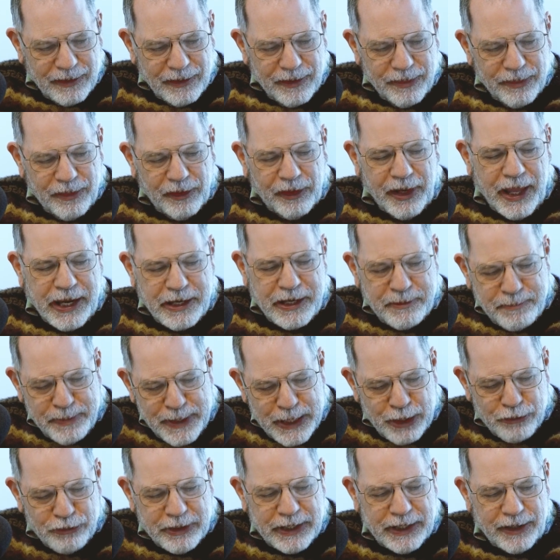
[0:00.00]
The late
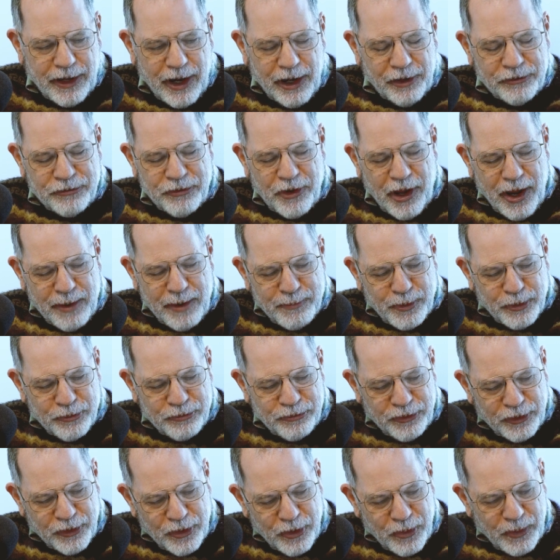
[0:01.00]
period
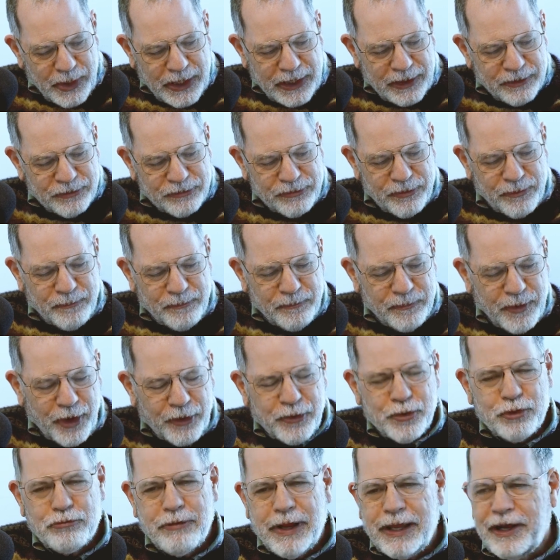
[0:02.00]
Alzheimer's de Kooning's,
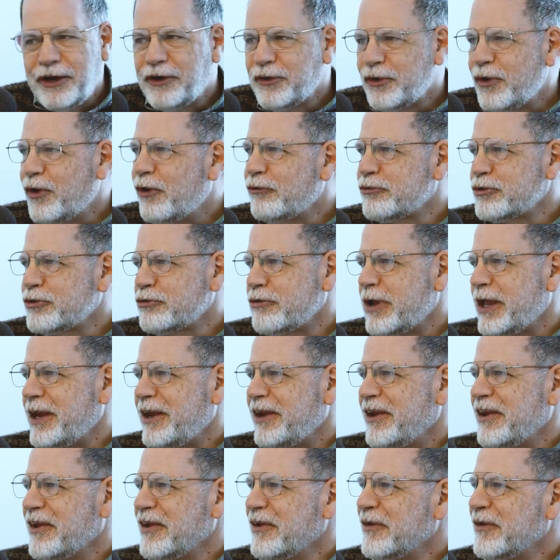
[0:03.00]
underrated or overrated?